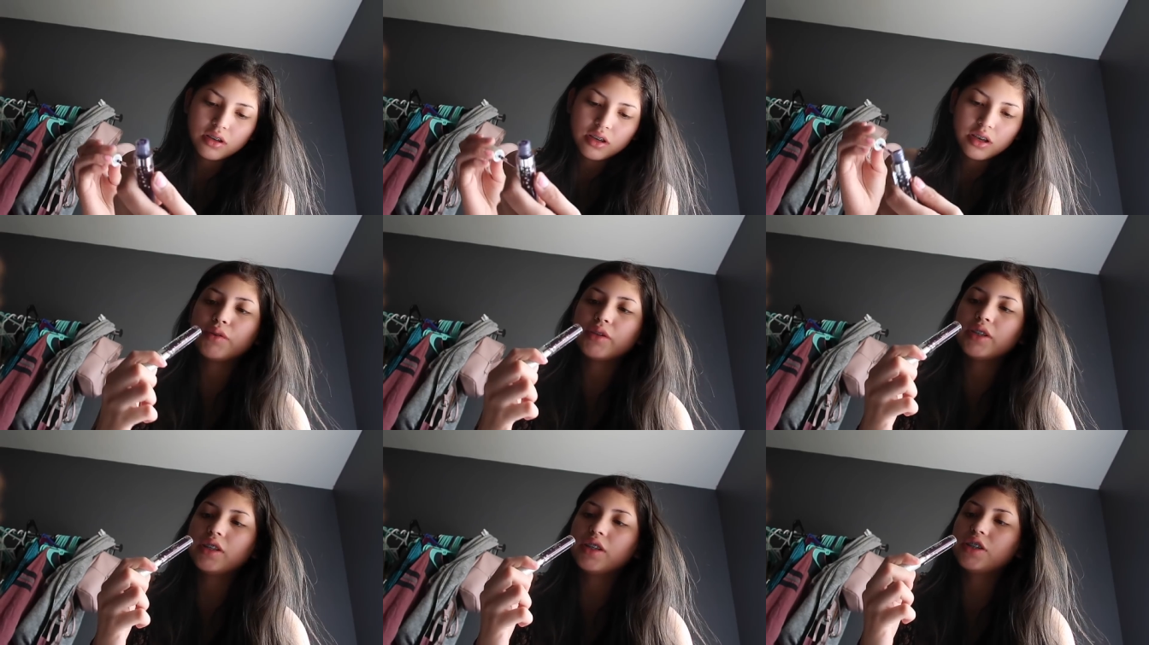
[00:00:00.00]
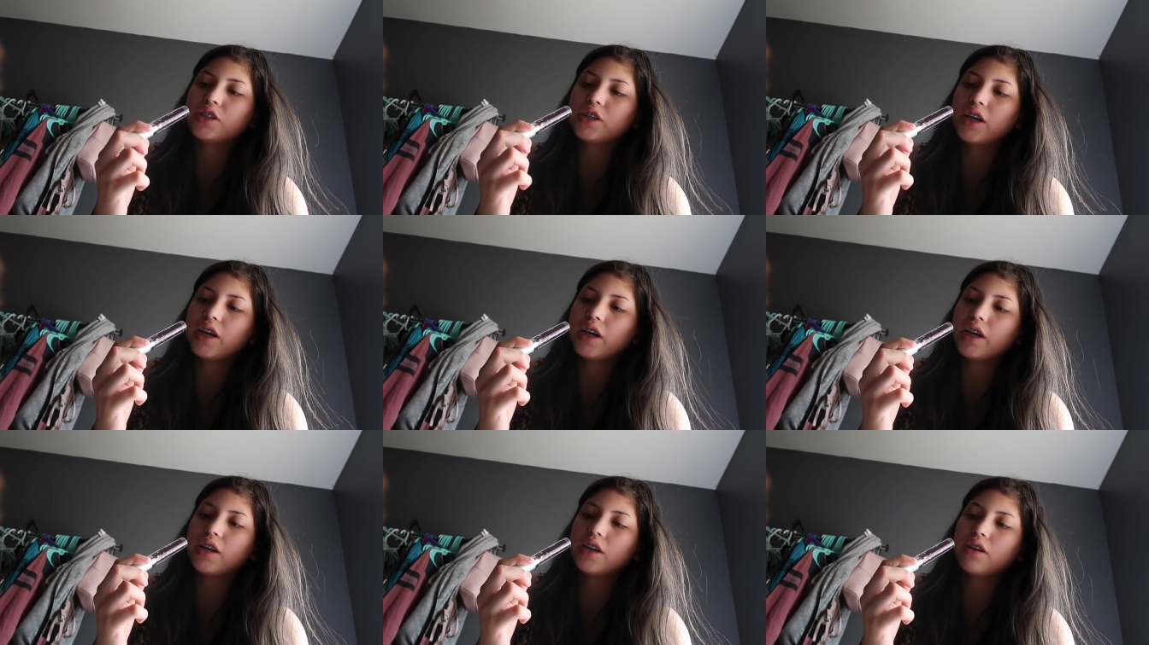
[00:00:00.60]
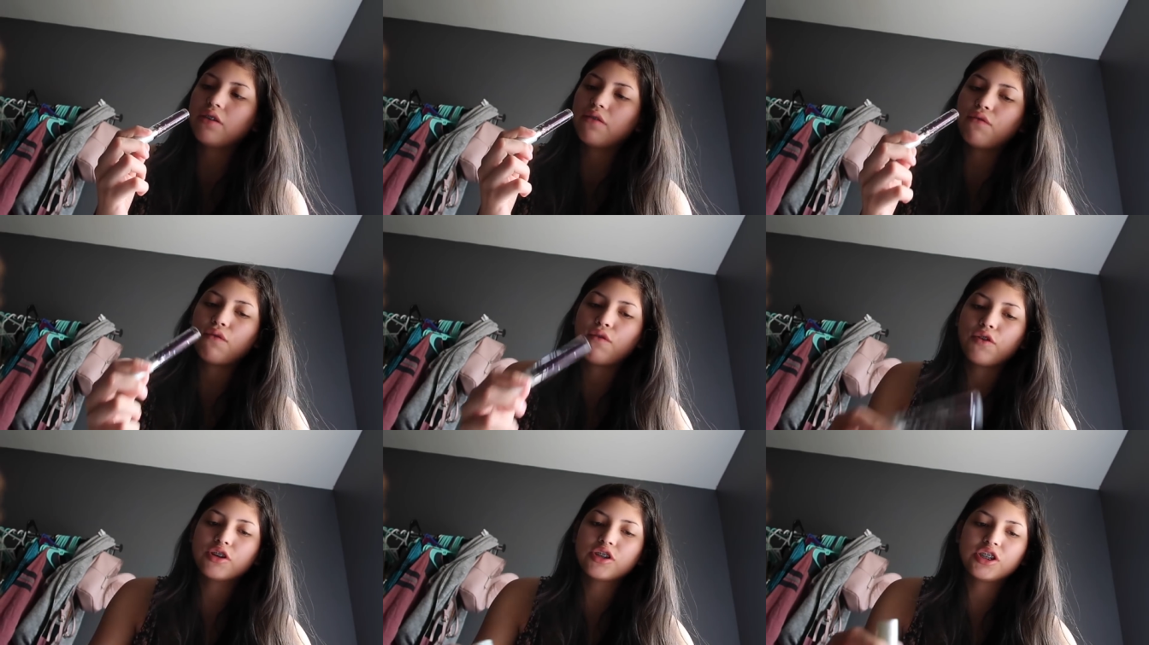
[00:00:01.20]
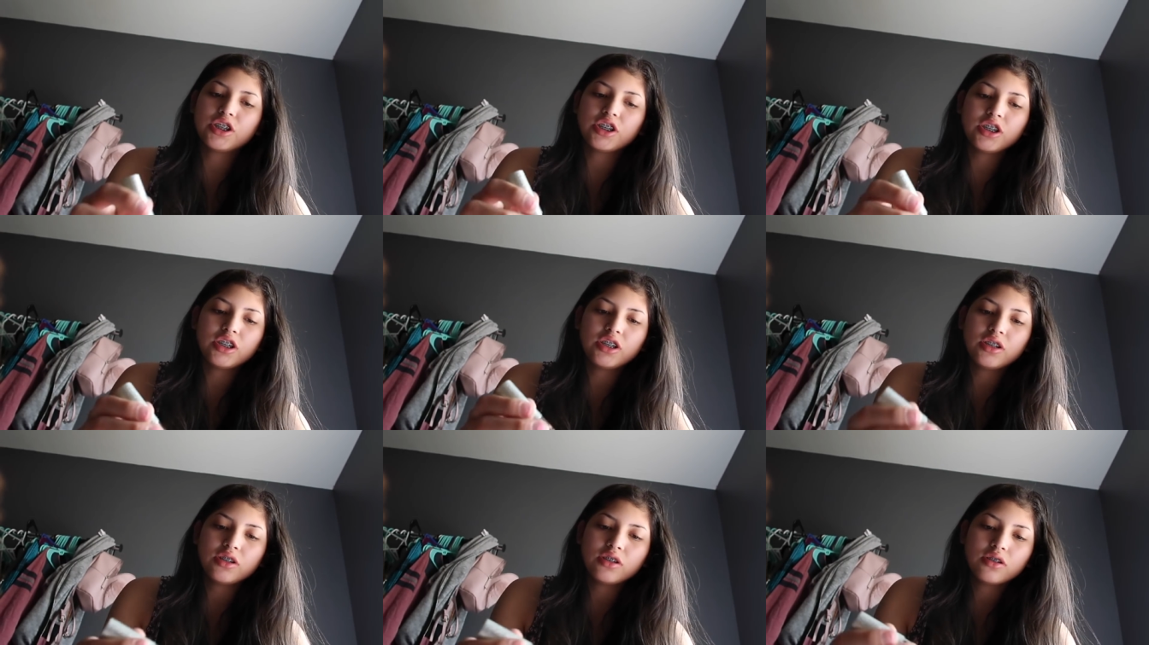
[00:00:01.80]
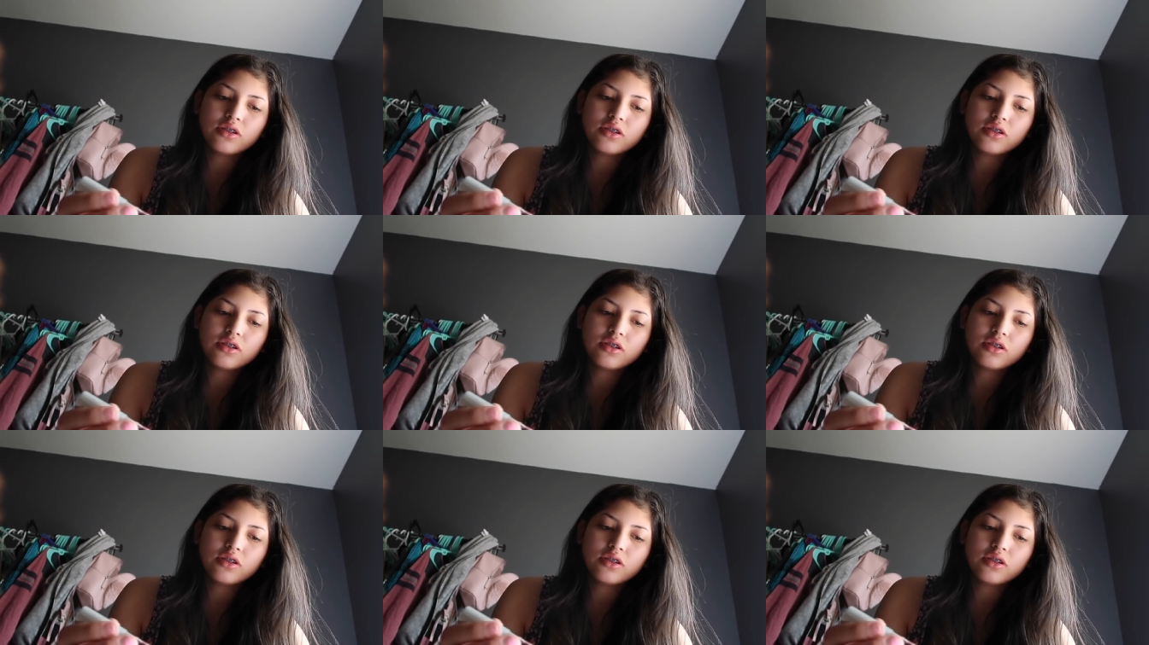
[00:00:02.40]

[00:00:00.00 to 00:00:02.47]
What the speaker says: This one's in the shade Fortune.